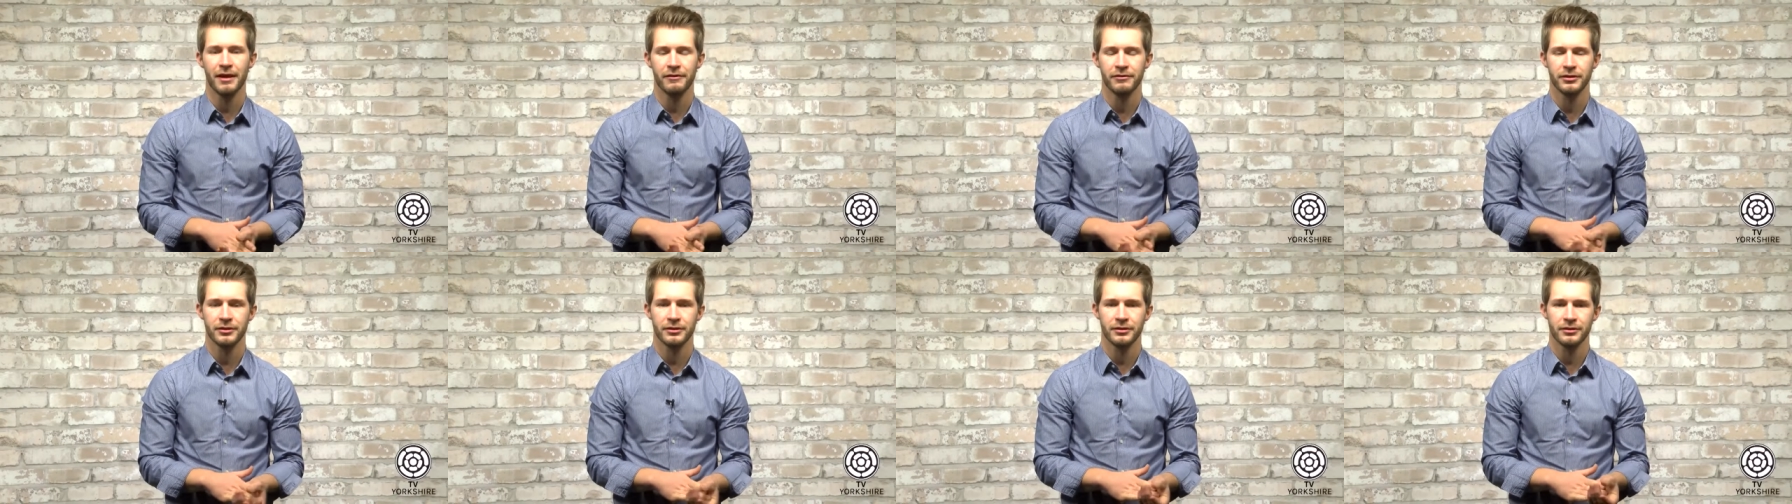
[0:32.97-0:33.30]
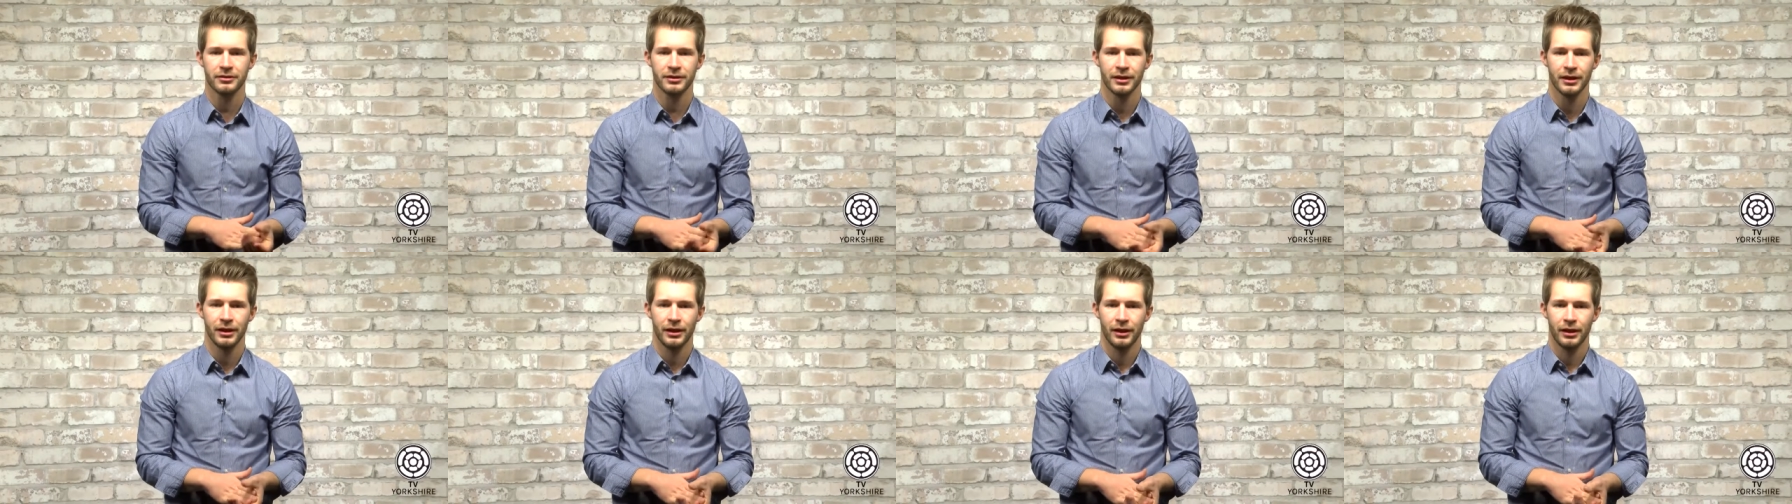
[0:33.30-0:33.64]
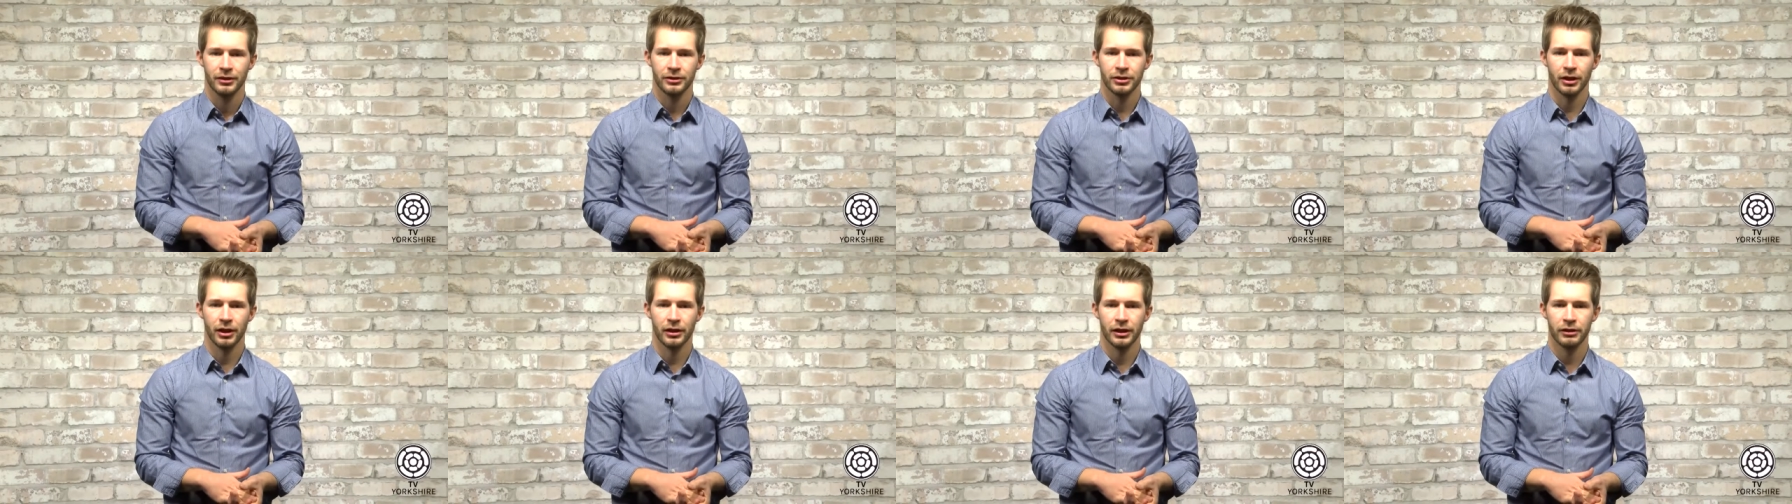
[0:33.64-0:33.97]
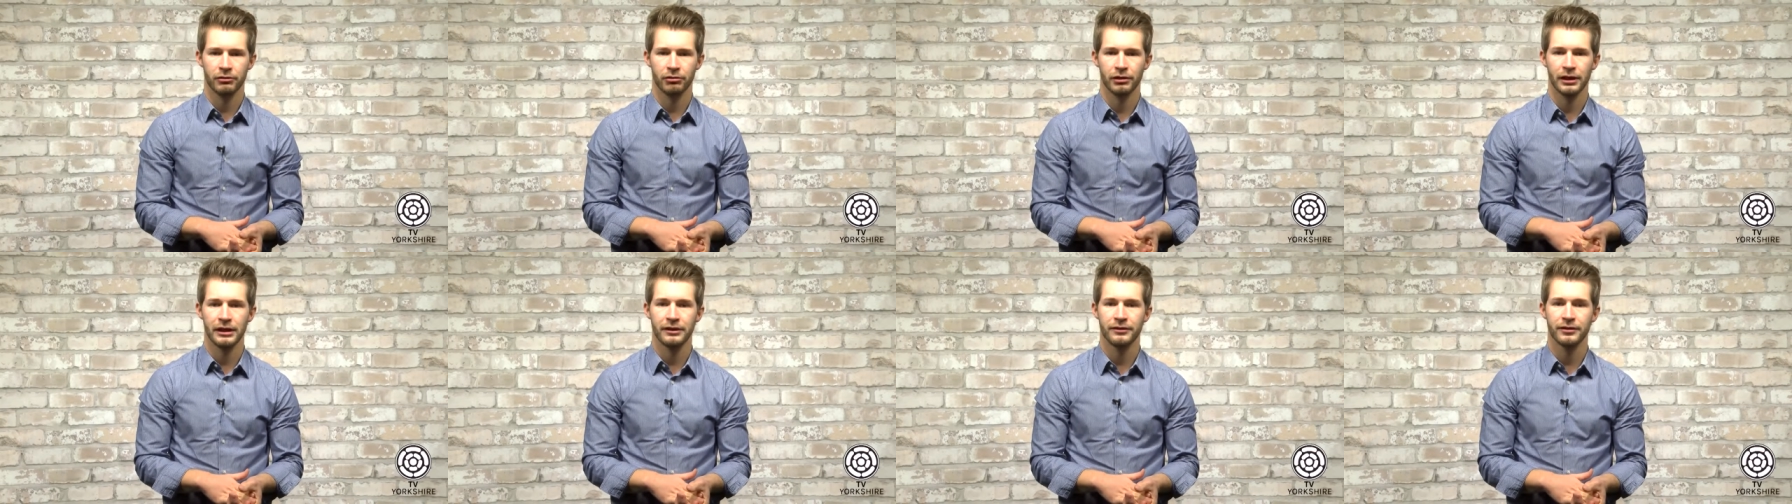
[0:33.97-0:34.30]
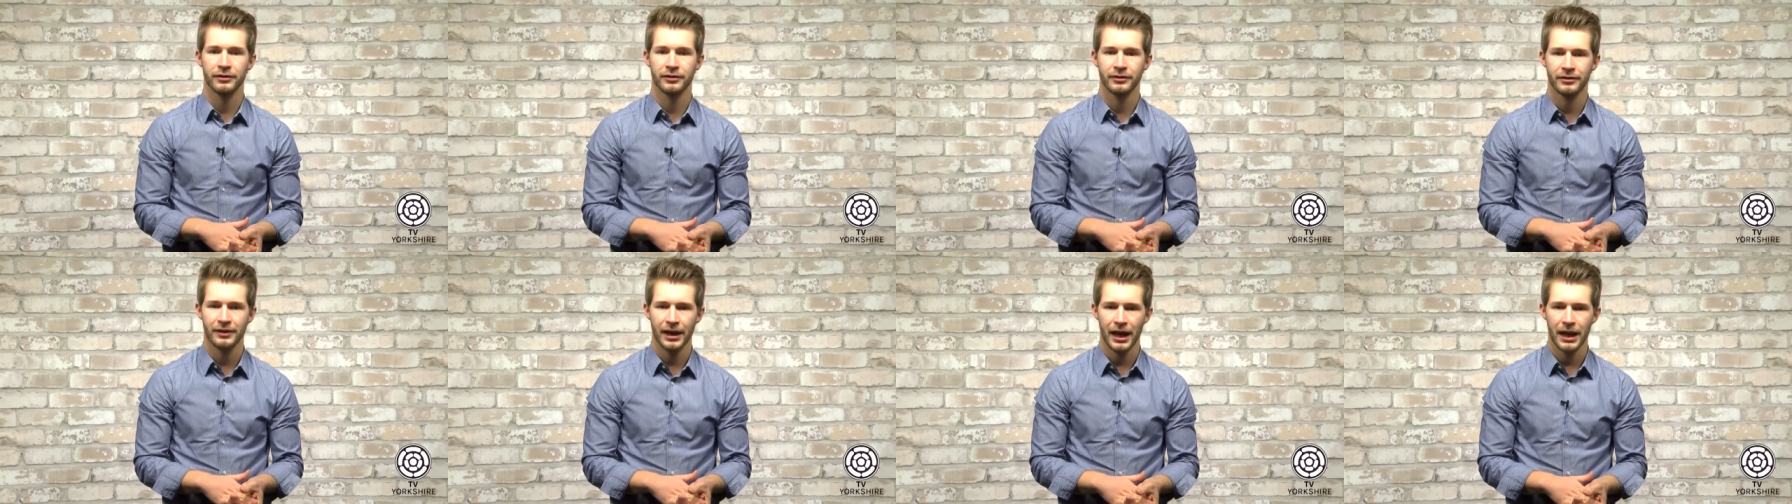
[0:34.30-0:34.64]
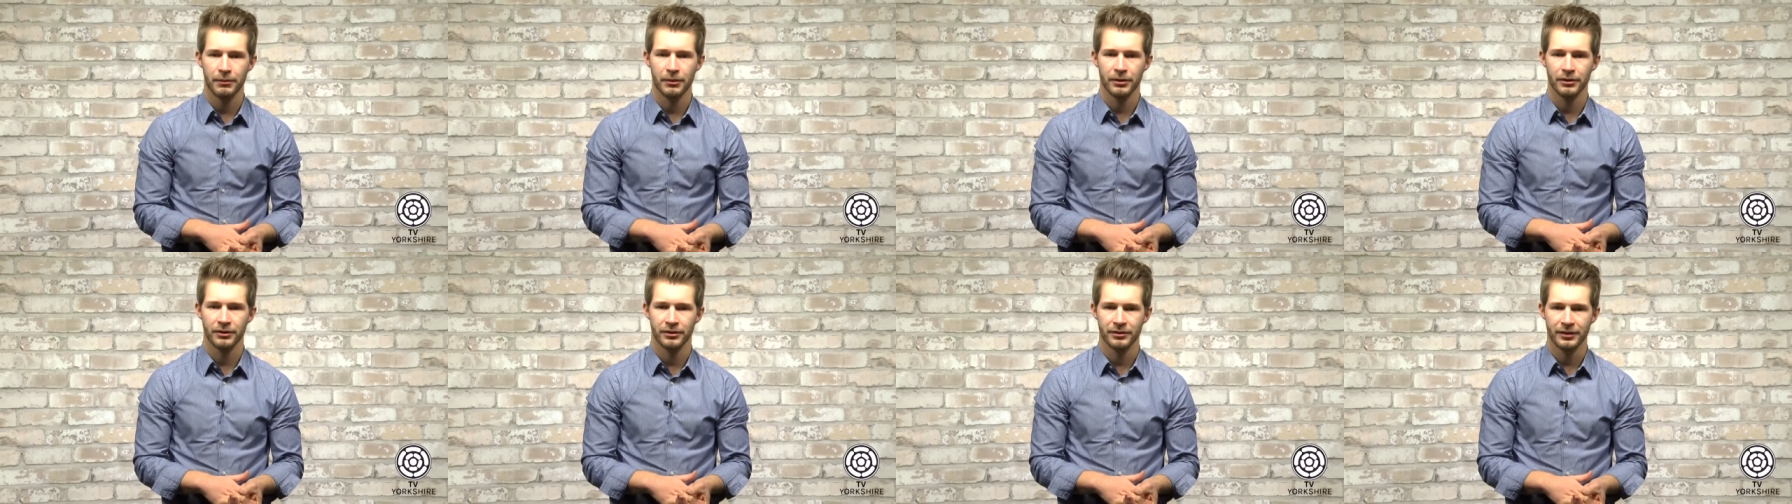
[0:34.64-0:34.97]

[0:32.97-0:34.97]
Evans. Charlie's released a statement